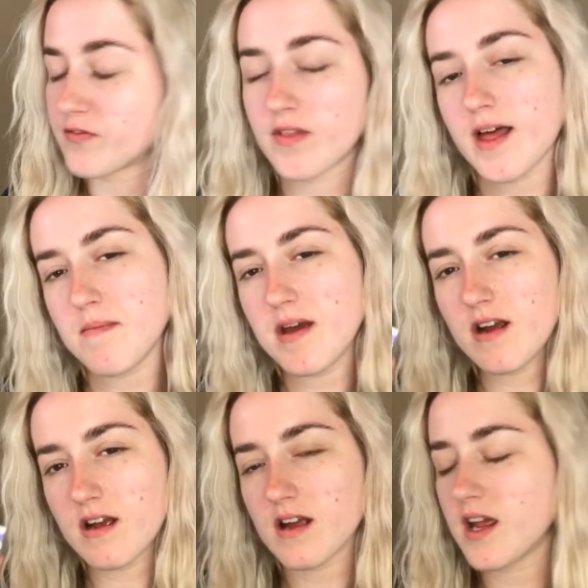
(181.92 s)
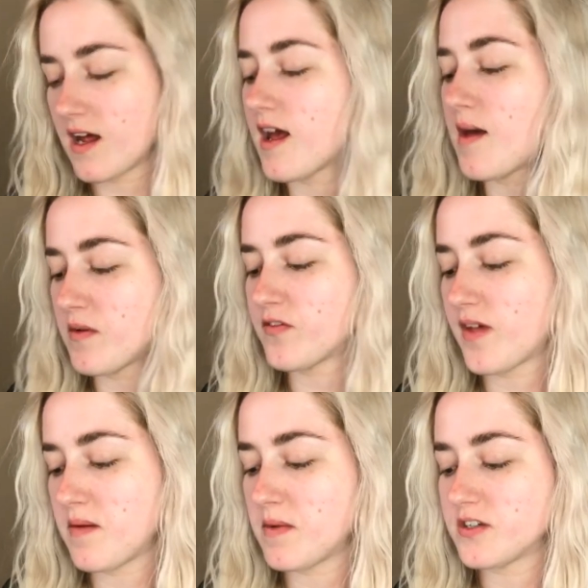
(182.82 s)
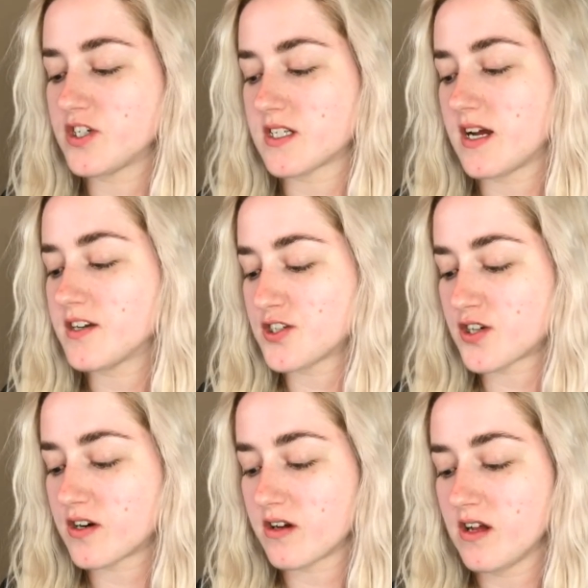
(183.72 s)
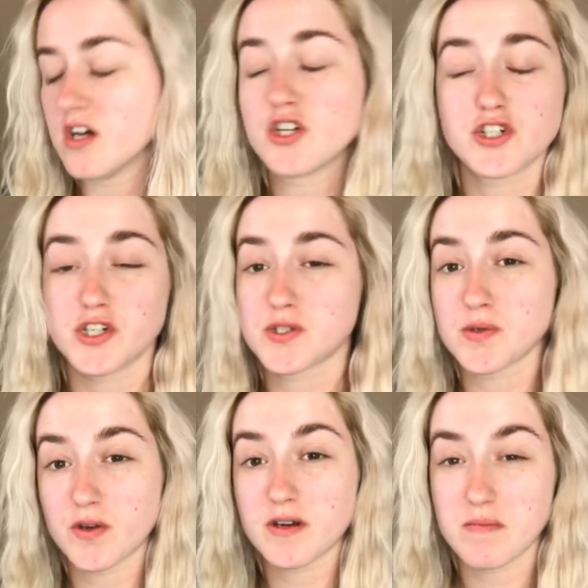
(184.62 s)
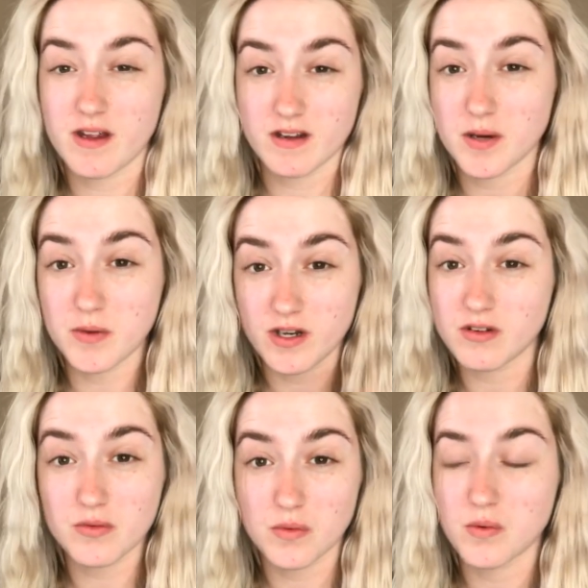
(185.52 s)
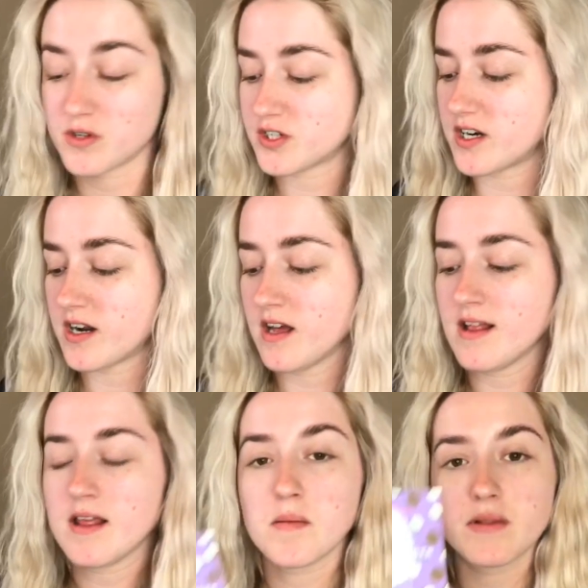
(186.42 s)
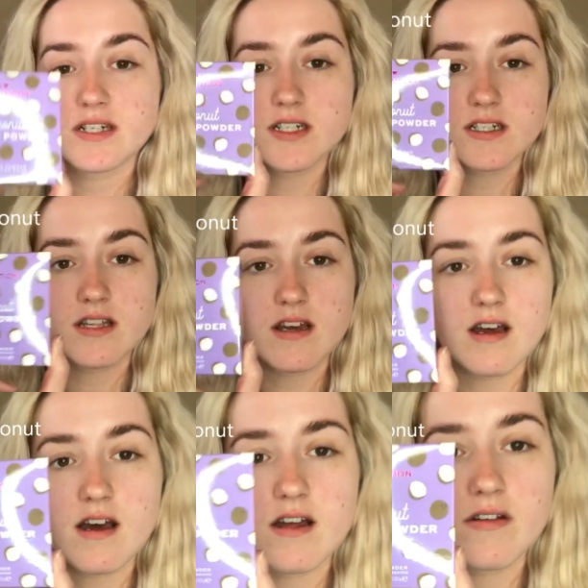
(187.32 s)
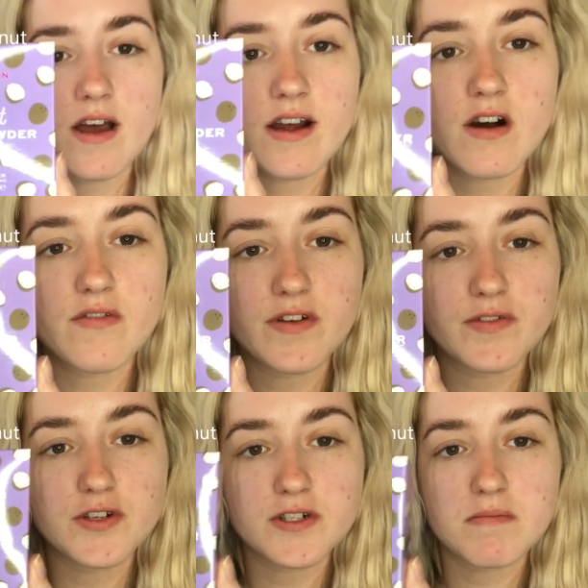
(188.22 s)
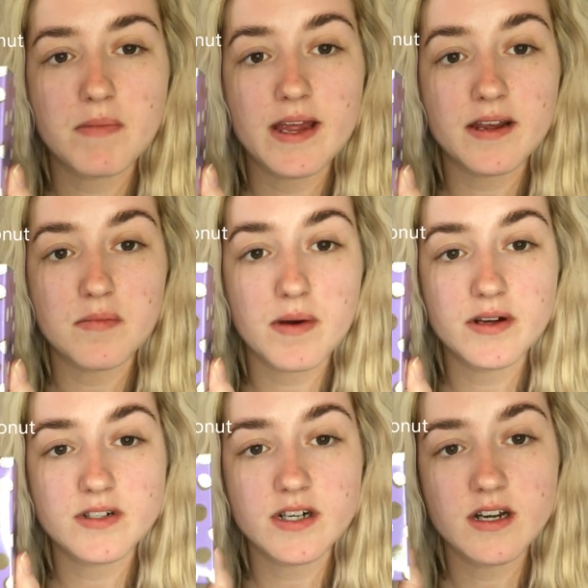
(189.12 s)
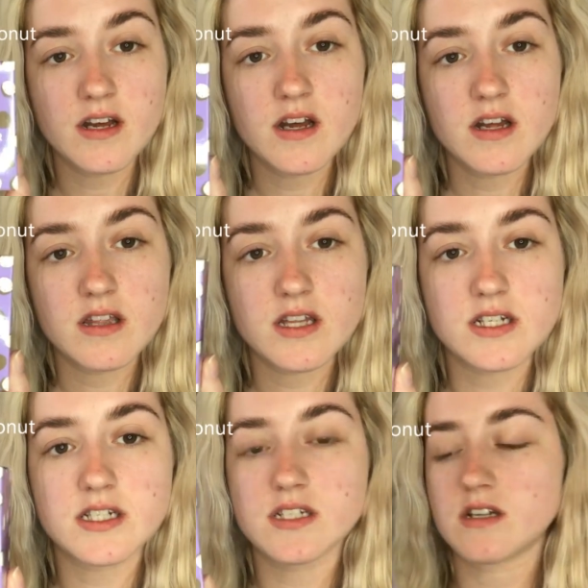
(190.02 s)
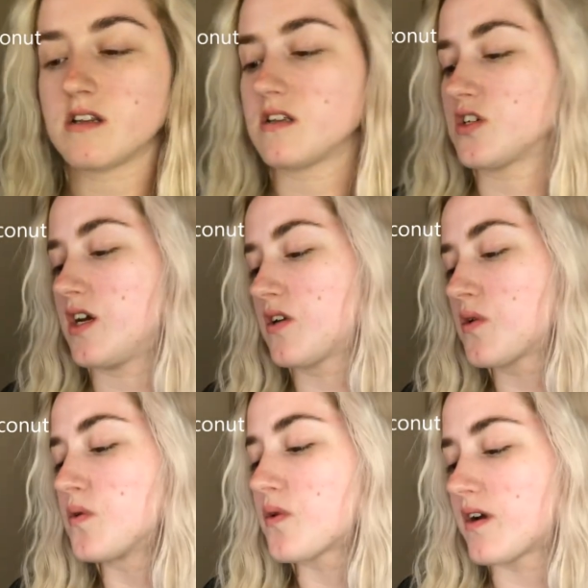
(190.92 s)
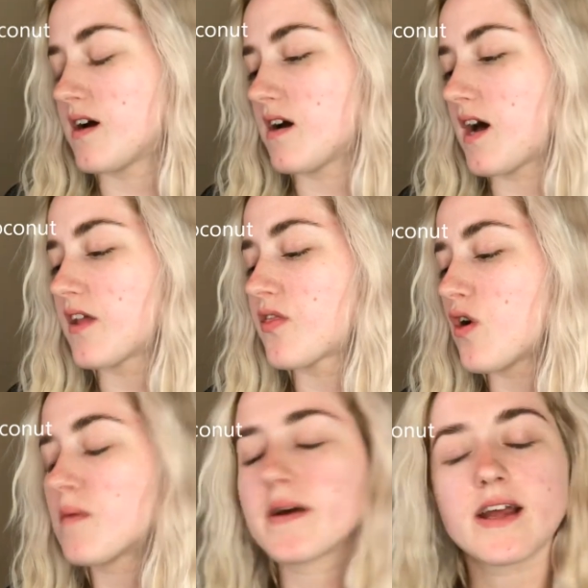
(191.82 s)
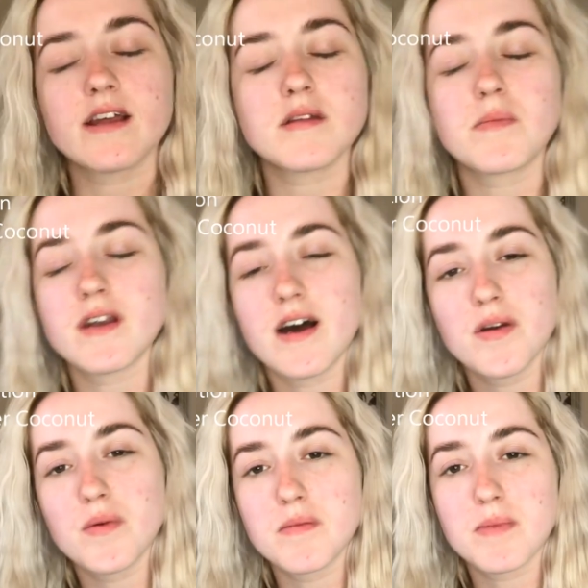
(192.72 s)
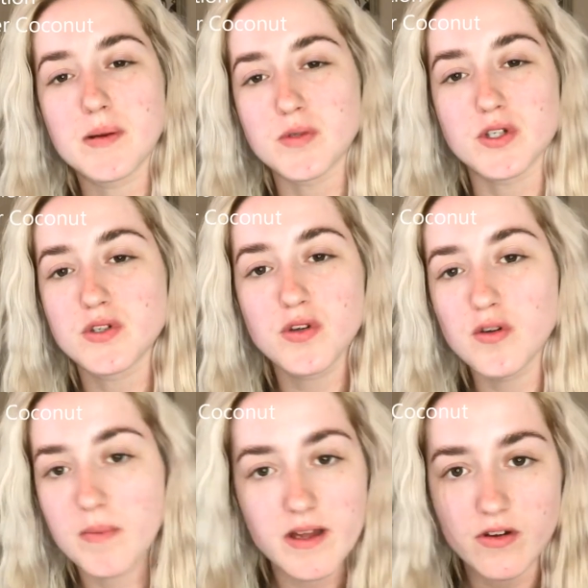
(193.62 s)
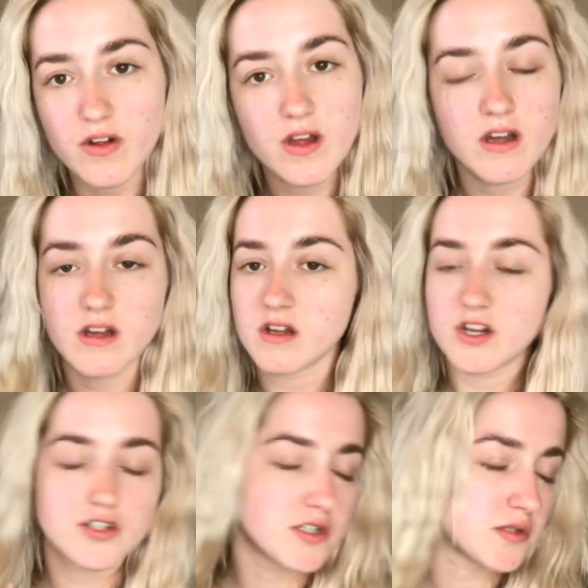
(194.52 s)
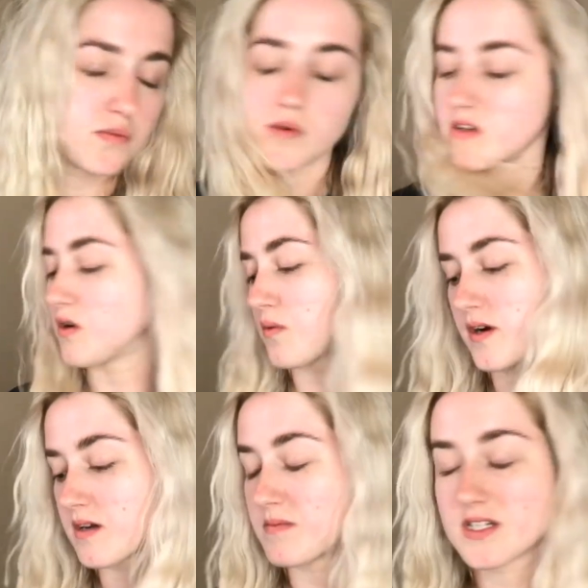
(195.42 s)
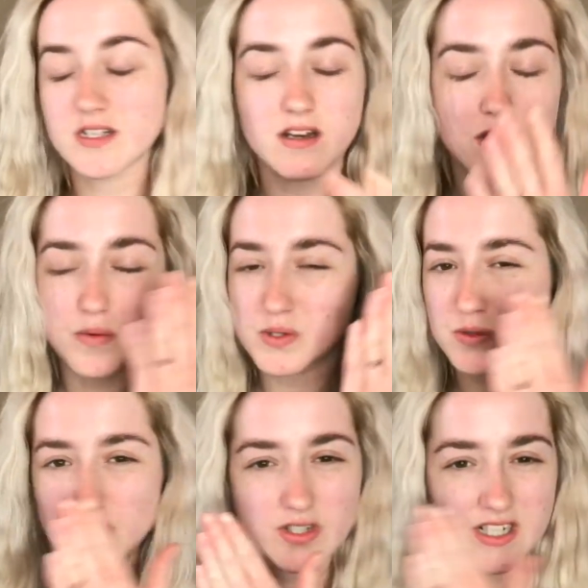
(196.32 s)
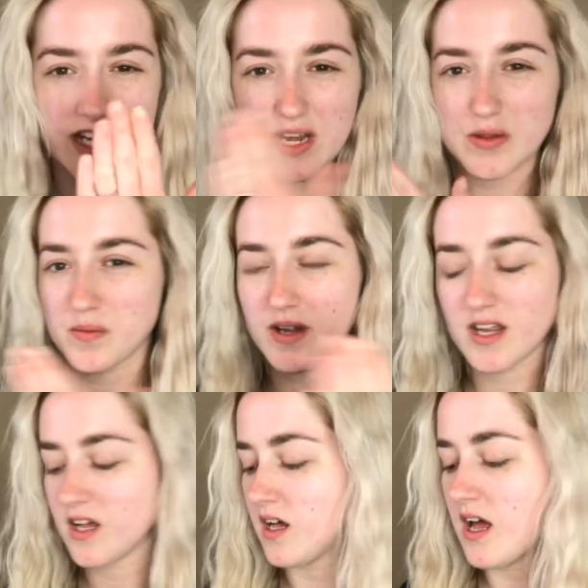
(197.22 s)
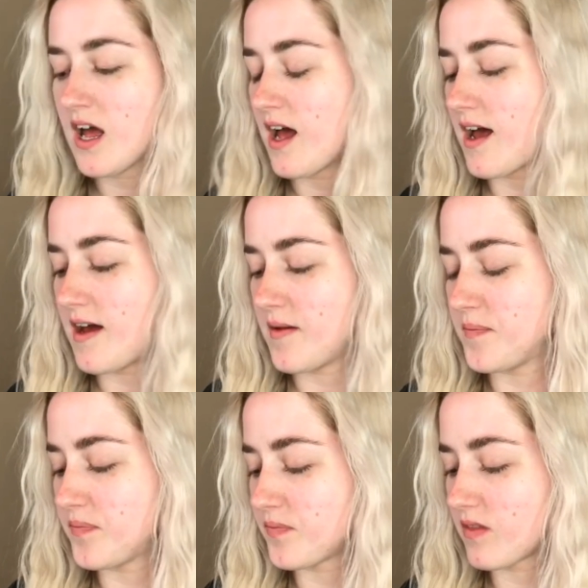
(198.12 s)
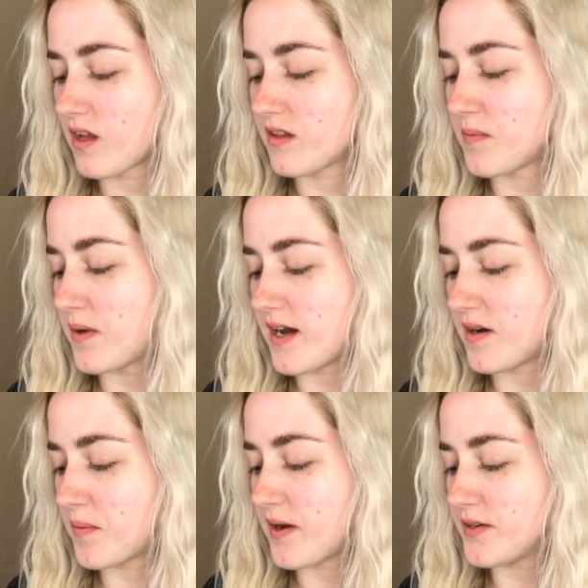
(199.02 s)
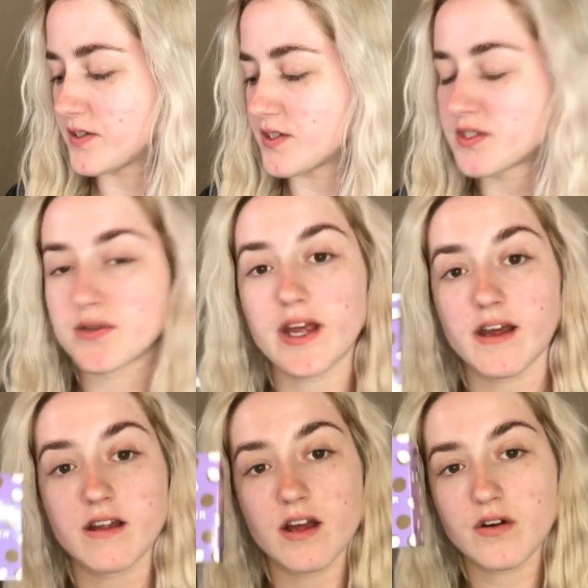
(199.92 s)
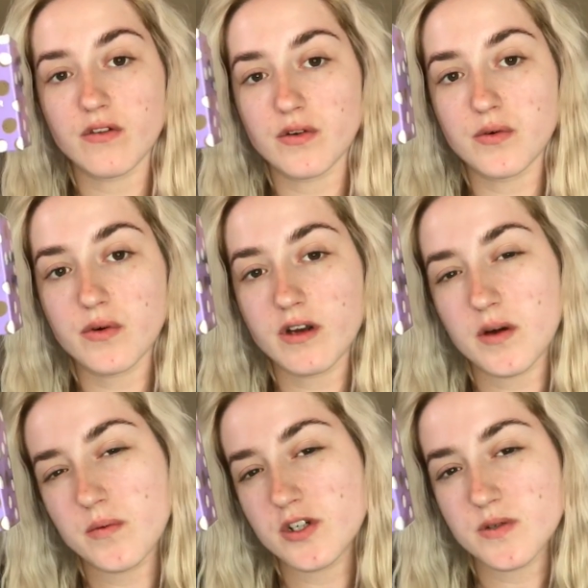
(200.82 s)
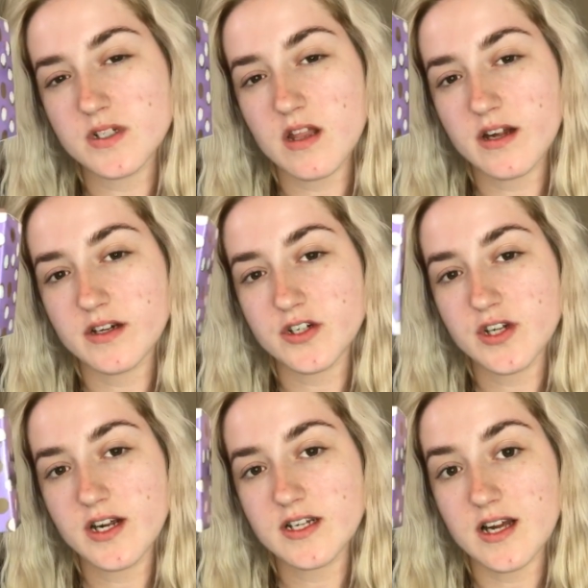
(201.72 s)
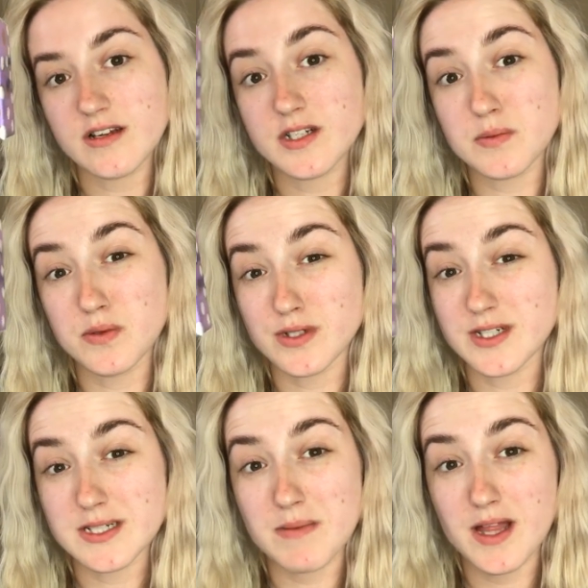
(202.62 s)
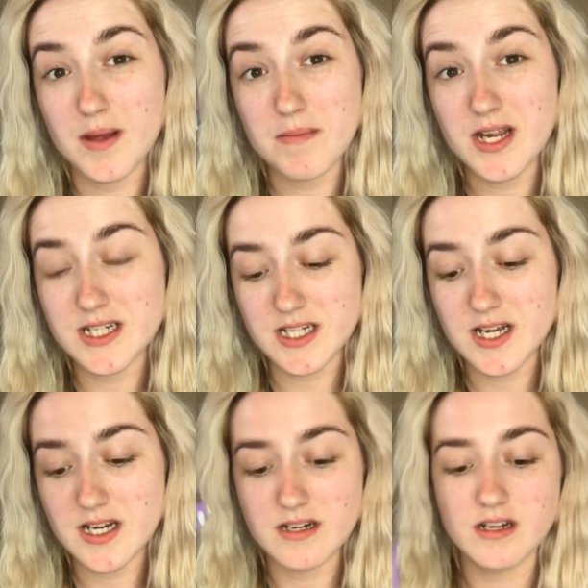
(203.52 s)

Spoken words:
Fleming. Yeah, Emma Fleming, she's an Irish girl. She's so good at makeup, you need to go and watch her. But this is the I Heart Revolution Baking Powder. This is in the shade Coconut. I thought about getting the banana one, but I'm just too pale. It just will not work on my skin. It always goes really yellowy. The banana powder. So yeah, I got the coconut, which is a lighter shade, and it's supposed to smell amazing.